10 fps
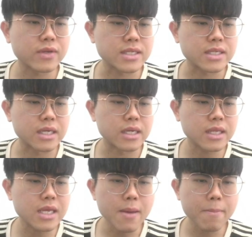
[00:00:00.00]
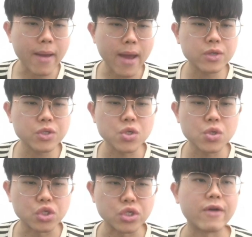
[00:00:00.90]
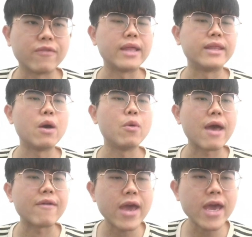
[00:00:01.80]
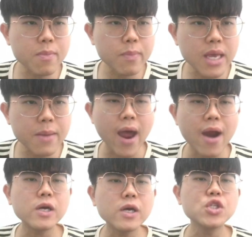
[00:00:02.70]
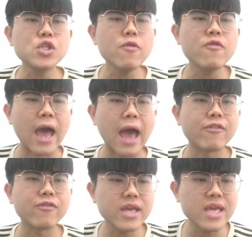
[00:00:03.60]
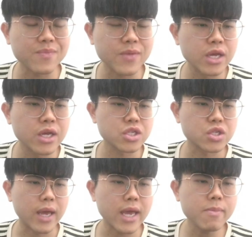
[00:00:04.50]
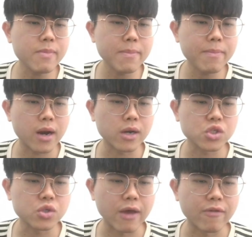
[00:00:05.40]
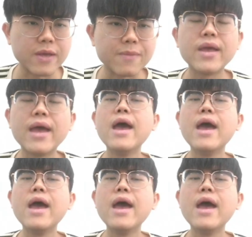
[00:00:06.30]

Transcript: CD parallel to GF, and then we have AB parallel to FE. So AB parallel to FE.